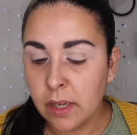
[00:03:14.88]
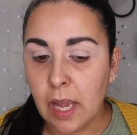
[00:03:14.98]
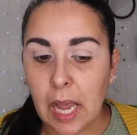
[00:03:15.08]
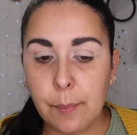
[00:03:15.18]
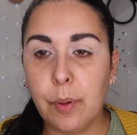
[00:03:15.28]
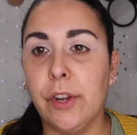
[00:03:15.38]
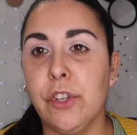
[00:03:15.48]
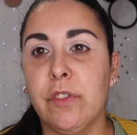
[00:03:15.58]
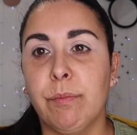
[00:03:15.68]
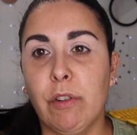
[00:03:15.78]
I
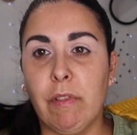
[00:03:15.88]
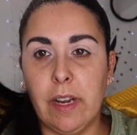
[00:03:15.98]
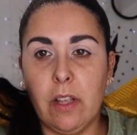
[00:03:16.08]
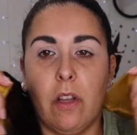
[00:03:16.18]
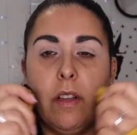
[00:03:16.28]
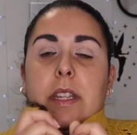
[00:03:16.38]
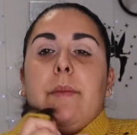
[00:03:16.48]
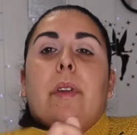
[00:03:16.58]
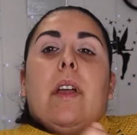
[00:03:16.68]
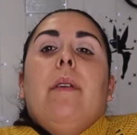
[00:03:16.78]
apologise for my granny cardi,
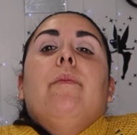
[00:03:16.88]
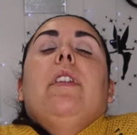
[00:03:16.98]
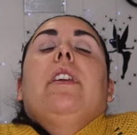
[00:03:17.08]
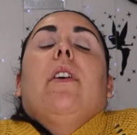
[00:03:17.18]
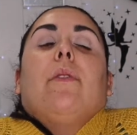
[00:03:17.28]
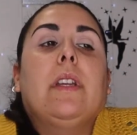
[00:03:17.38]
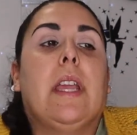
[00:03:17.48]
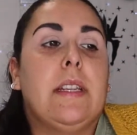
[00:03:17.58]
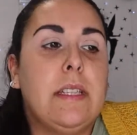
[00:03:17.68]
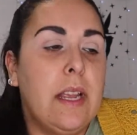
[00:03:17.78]
but I'm really cold in
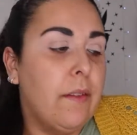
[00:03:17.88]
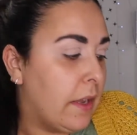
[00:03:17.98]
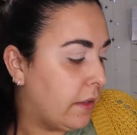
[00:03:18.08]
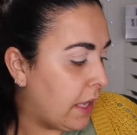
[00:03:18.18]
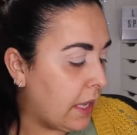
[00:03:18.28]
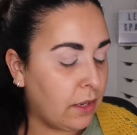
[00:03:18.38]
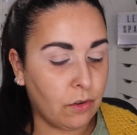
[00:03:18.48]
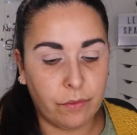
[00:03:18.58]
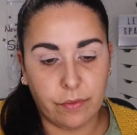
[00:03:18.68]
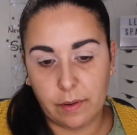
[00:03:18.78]
here today. I've had the heating
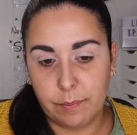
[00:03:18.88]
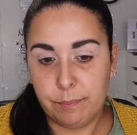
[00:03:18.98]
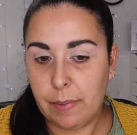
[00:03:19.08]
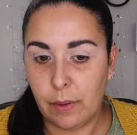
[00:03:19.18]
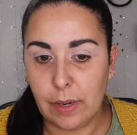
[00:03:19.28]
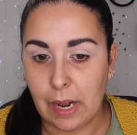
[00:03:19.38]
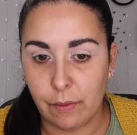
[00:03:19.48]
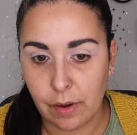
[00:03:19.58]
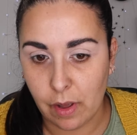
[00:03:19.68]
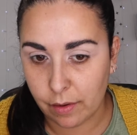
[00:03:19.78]
on for about an
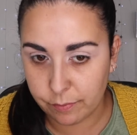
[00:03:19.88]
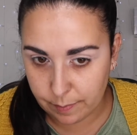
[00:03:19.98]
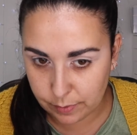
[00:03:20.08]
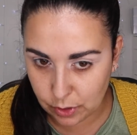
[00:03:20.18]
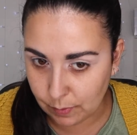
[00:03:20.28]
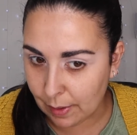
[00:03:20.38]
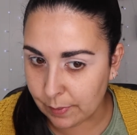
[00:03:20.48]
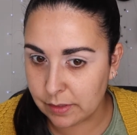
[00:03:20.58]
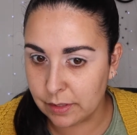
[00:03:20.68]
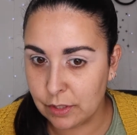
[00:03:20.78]
hour and a half, maybe 2
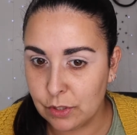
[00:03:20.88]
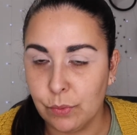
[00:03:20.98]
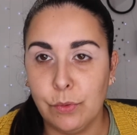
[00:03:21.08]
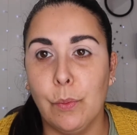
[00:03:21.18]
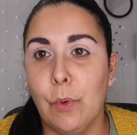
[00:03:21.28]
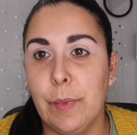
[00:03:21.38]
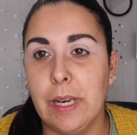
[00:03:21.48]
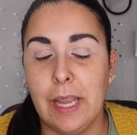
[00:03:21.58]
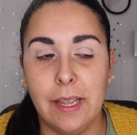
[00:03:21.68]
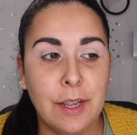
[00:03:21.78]
hours, and it's still not warm in
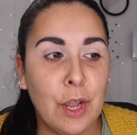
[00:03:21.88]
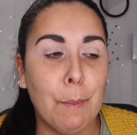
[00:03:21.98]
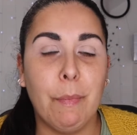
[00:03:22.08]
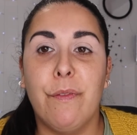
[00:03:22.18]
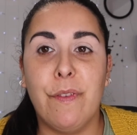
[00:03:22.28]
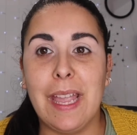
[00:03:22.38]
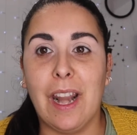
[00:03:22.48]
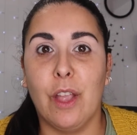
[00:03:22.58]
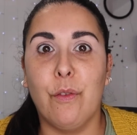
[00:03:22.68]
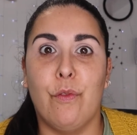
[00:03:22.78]
here. My feet are
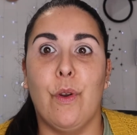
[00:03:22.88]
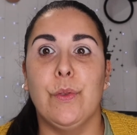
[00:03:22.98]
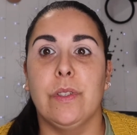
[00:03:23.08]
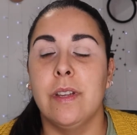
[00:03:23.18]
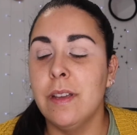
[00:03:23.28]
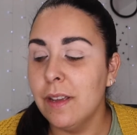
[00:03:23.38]
like frozen.